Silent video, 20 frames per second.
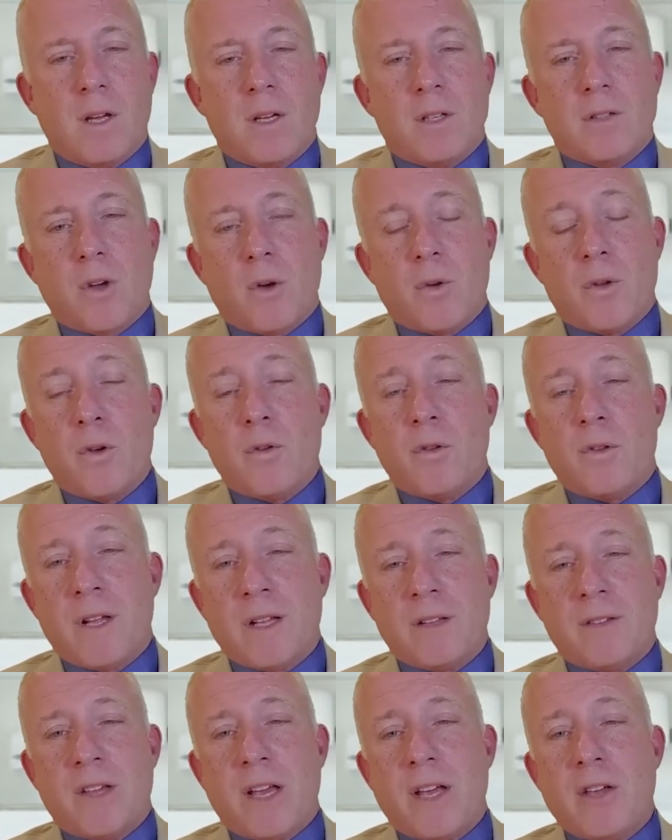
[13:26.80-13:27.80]
So you,
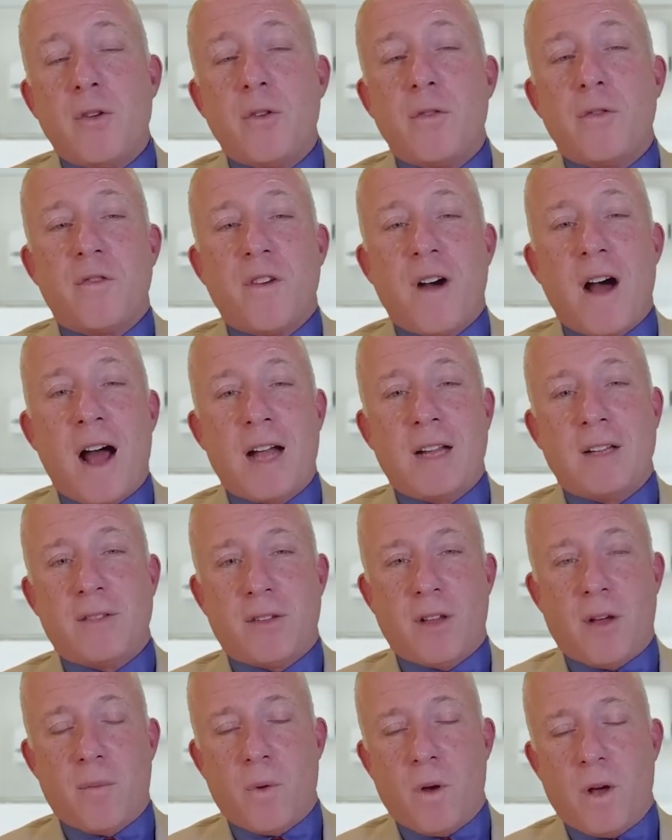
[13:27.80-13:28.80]
let's say you find
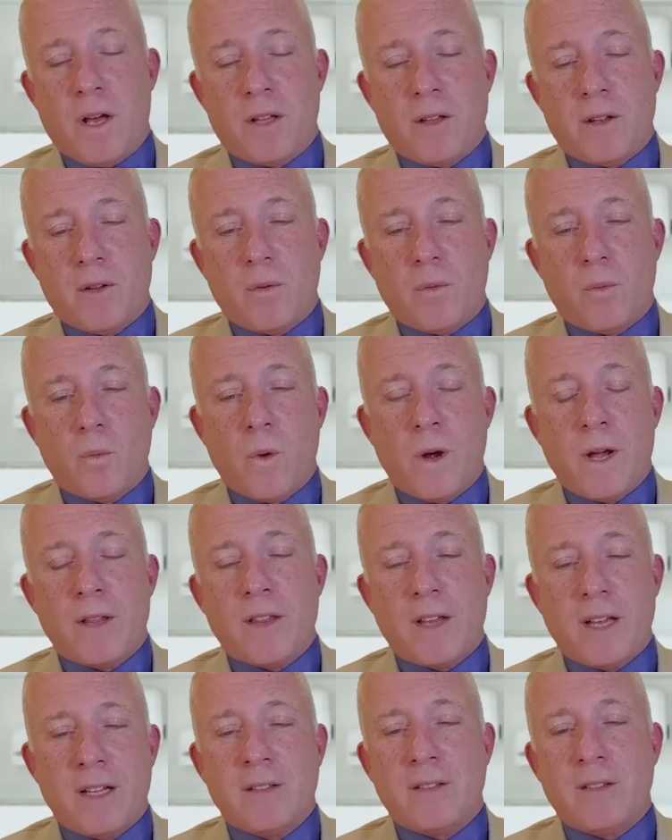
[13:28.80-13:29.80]
someone
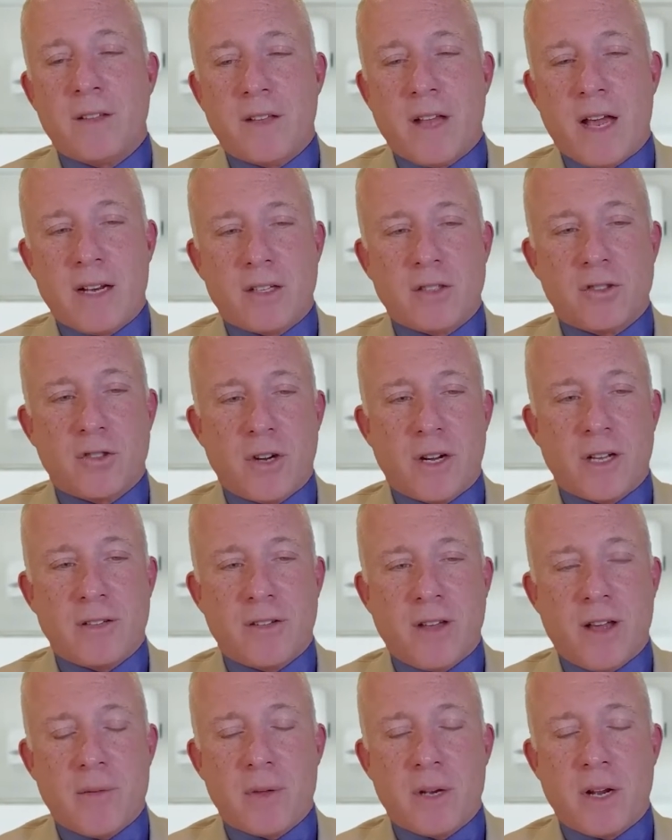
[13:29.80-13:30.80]
with incidental
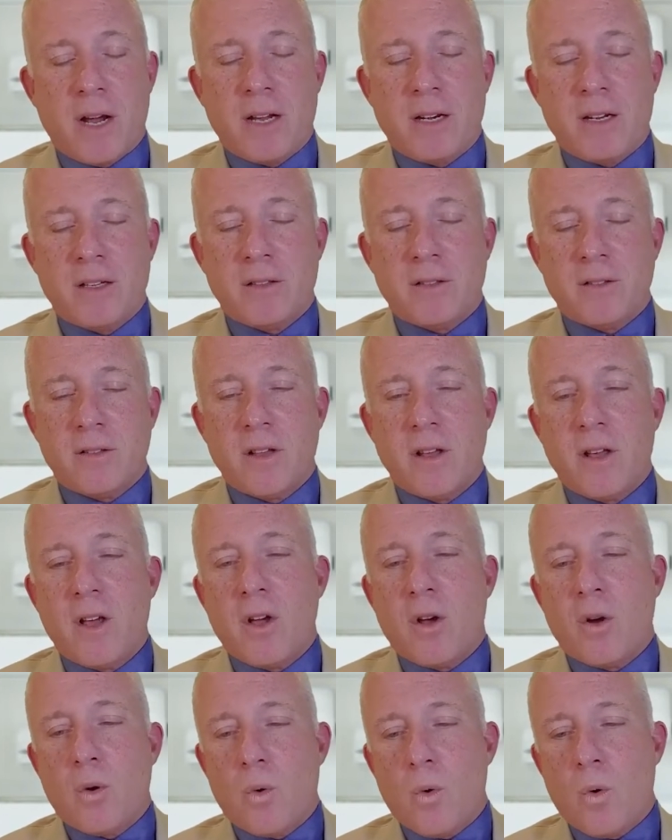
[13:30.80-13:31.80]
transaminitis
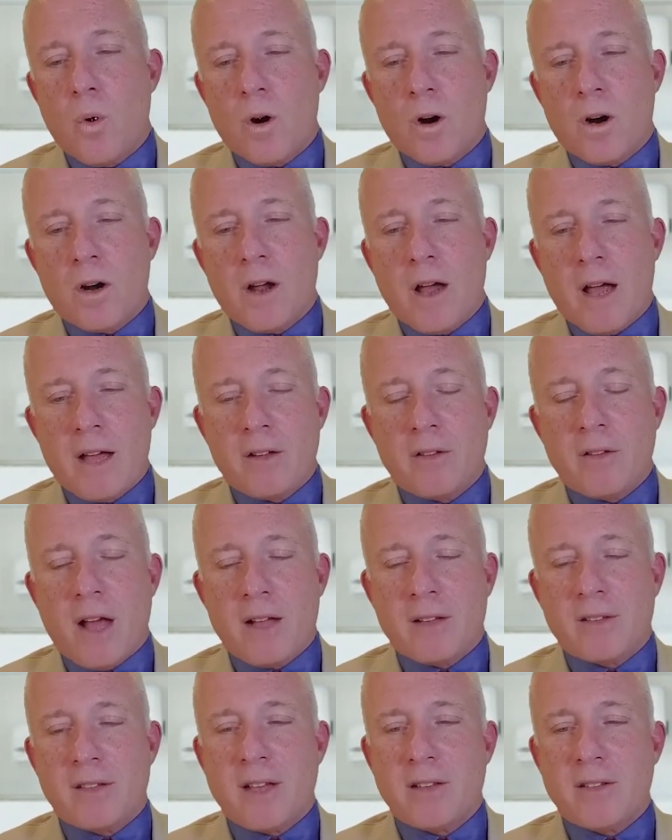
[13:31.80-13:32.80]
or in
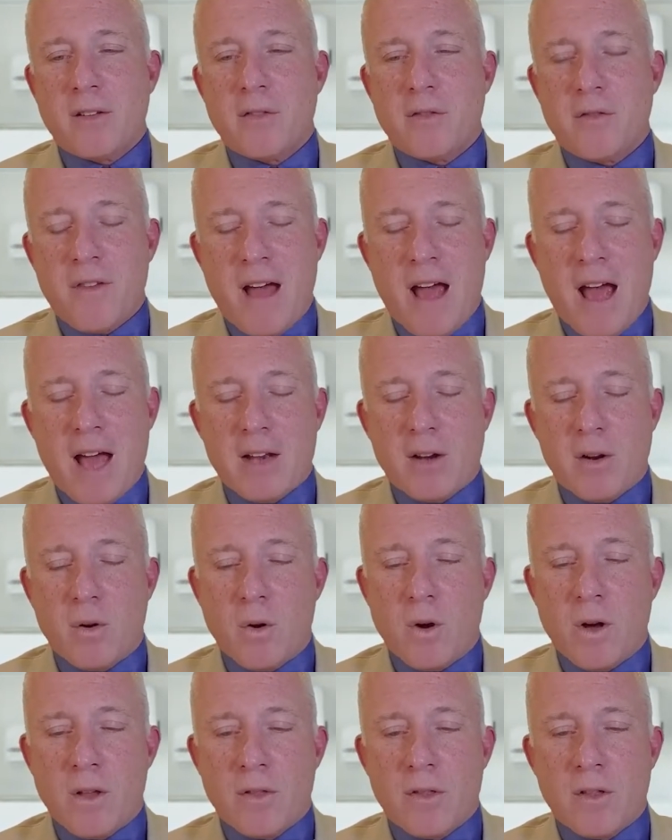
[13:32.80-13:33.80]
excessive fat
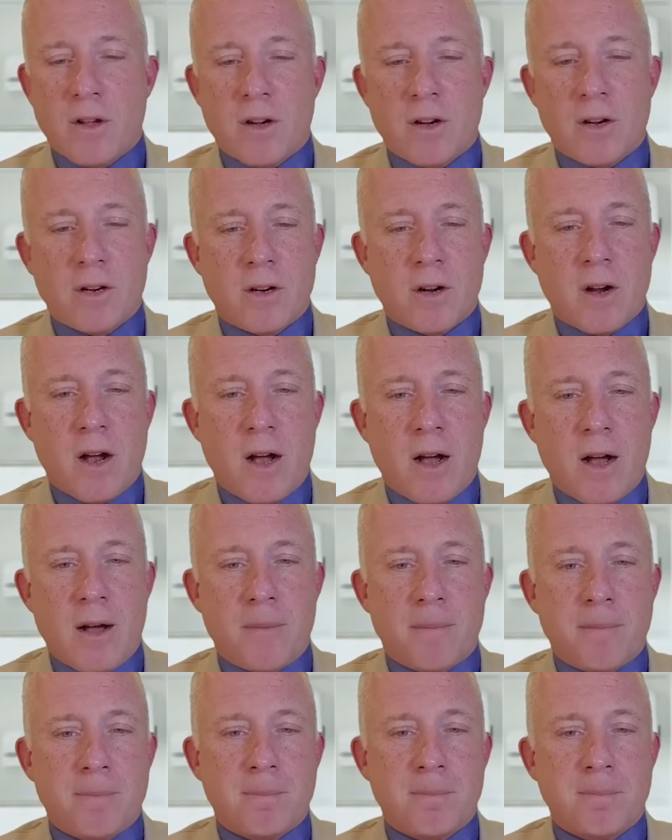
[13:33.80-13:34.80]
on their
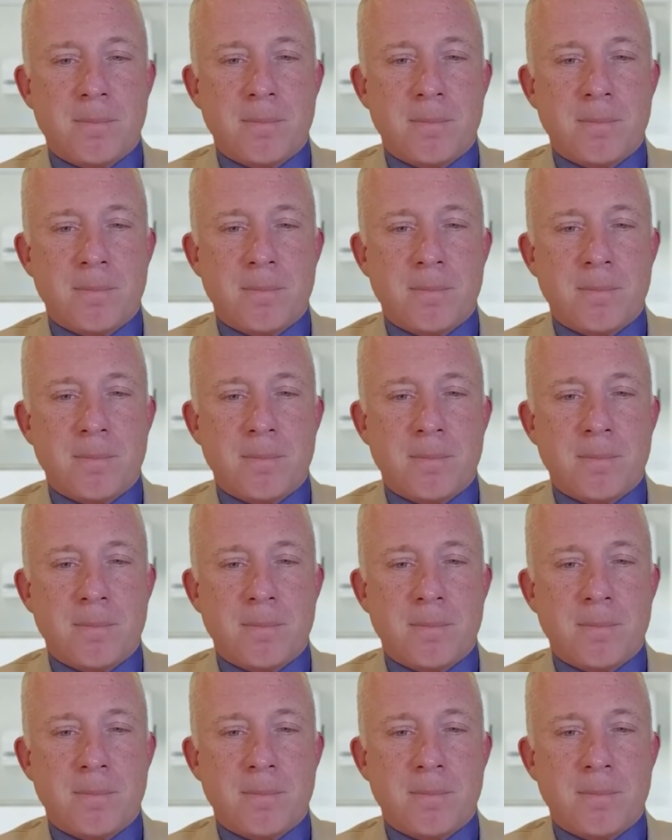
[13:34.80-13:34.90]
um,